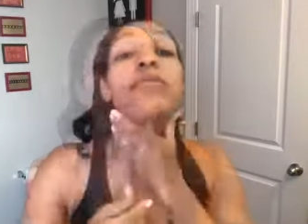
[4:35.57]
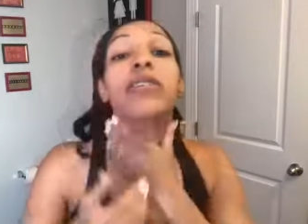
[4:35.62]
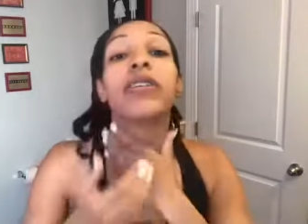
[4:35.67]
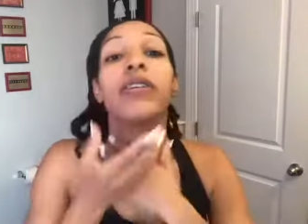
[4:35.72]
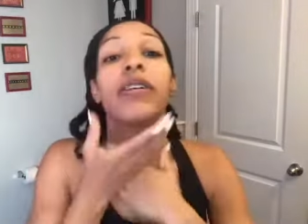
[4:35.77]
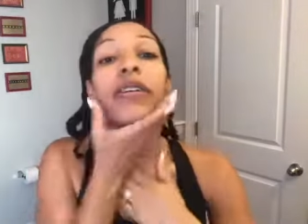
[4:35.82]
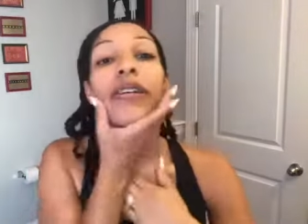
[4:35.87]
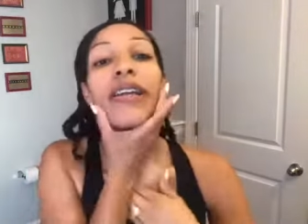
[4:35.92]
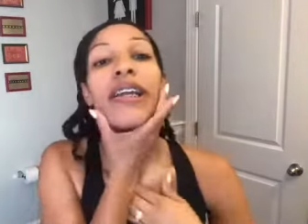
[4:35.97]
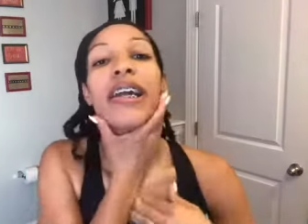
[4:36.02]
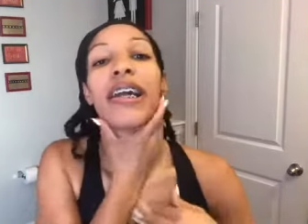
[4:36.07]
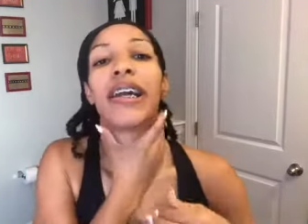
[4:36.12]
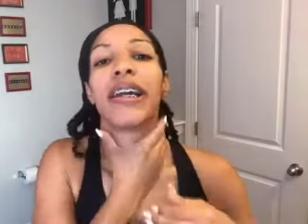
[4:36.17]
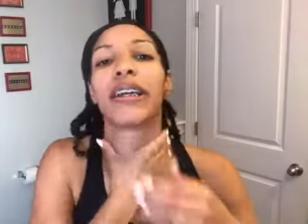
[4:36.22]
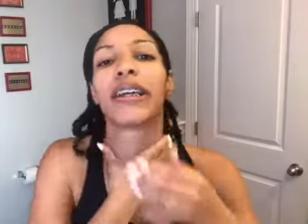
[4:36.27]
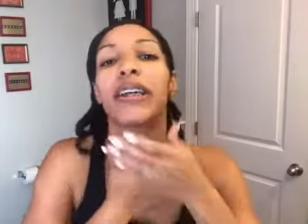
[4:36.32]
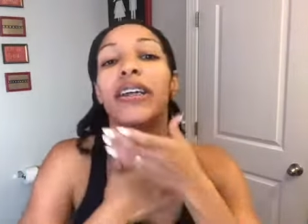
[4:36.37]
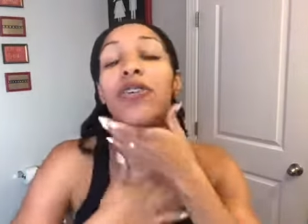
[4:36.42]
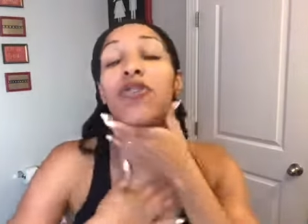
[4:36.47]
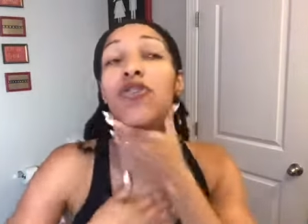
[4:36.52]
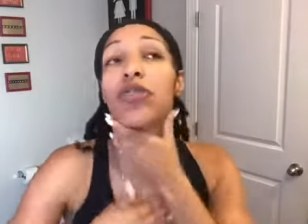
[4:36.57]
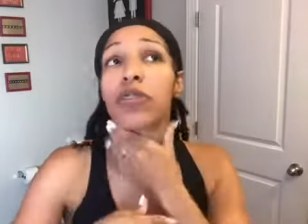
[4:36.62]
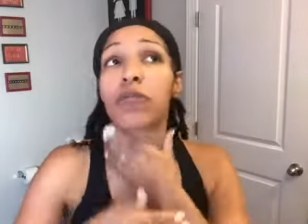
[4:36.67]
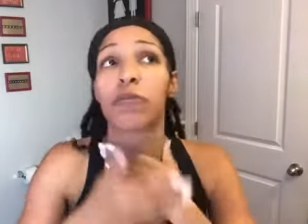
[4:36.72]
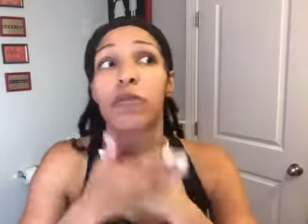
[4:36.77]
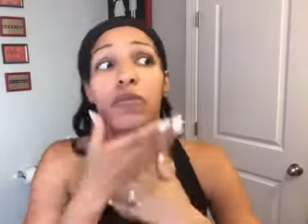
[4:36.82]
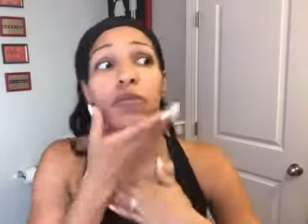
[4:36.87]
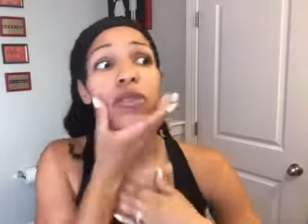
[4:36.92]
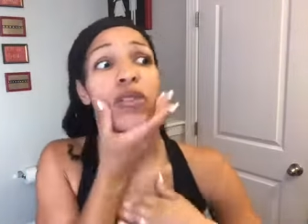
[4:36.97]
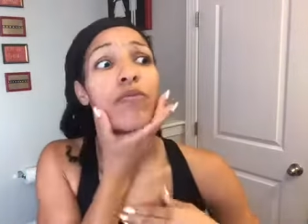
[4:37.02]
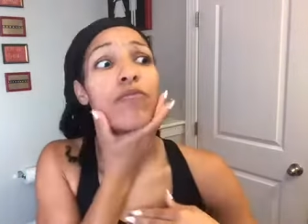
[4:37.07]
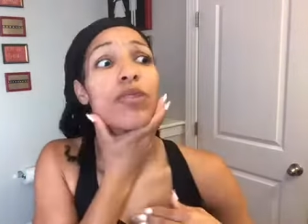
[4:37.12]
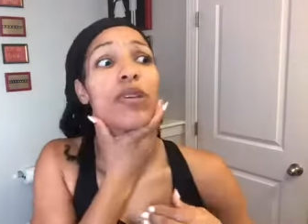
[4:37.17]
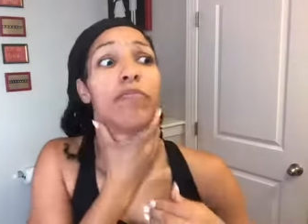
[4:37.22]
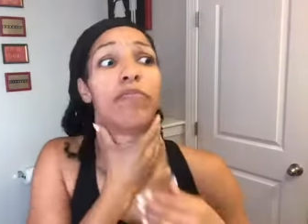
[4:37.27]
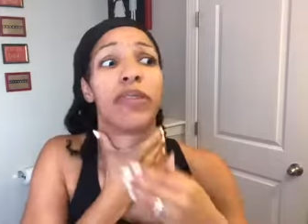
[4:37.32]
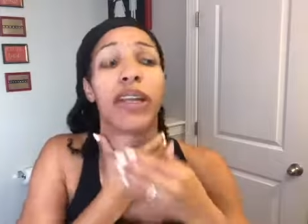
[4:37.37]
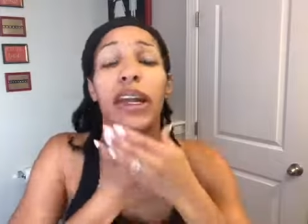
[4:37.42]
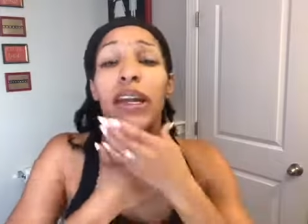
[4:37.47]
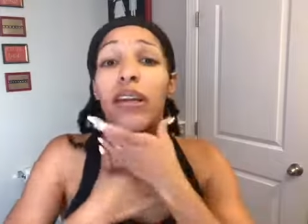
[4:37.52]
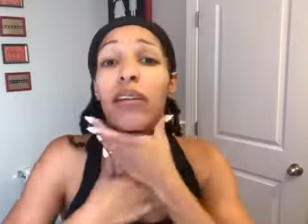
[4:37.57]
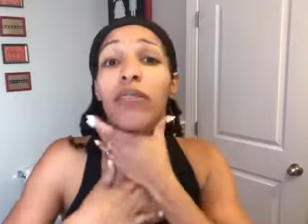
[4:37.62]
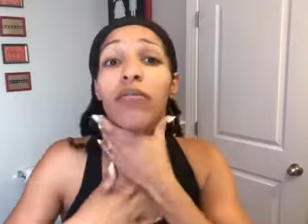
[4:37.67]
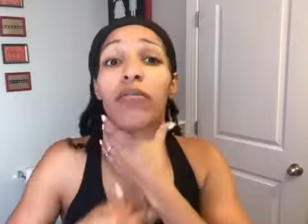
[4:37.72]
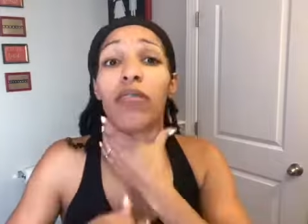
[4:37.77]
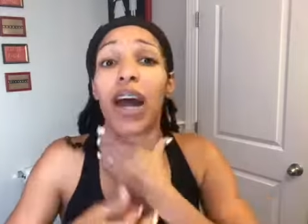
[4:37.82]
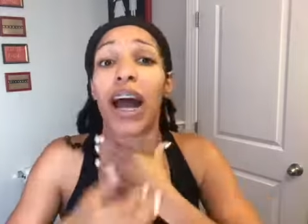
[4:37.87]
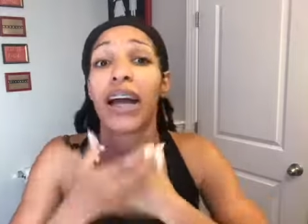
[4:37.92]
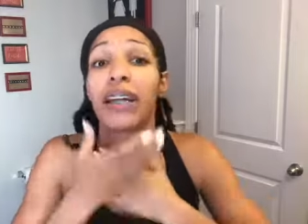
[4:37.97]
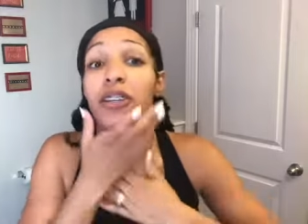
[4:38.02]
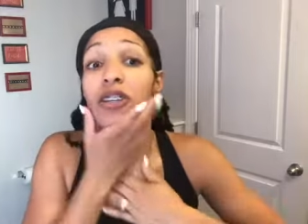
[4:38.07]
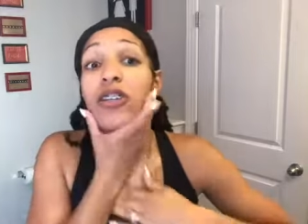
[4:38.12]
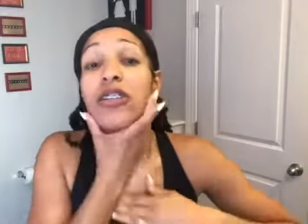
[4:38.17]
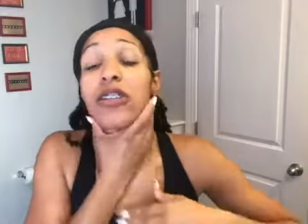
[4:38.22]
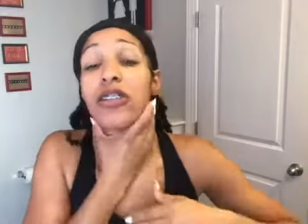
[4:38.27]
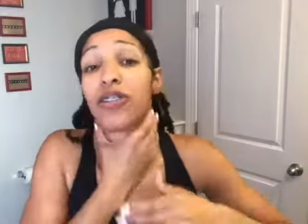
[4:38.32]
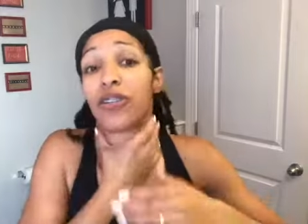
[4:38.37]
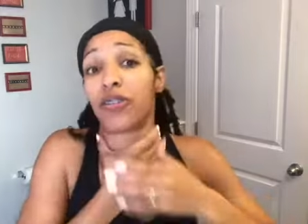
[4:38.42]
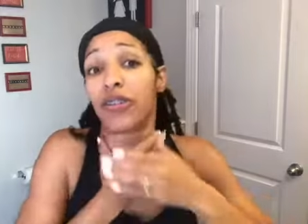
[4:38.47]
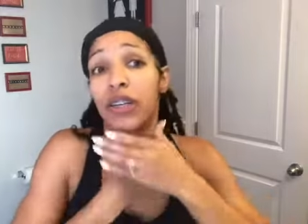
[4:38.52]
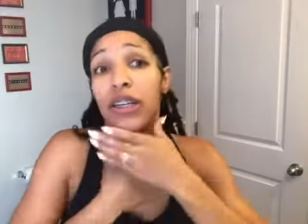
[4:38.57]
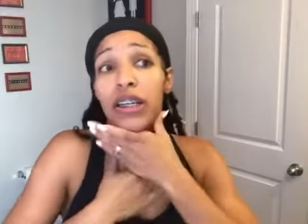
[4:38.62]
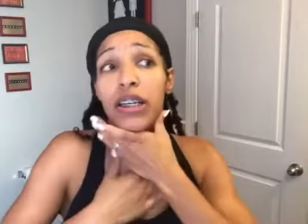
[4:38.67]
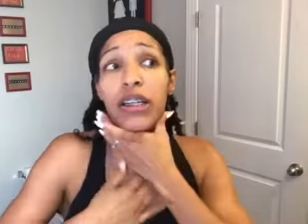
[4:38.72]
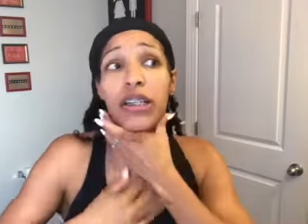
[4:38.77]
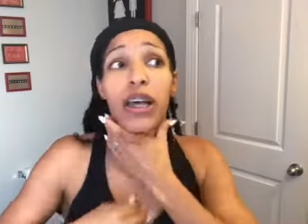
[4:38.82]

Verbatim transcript: Your neck, you're supposed to rub down. I just learned this.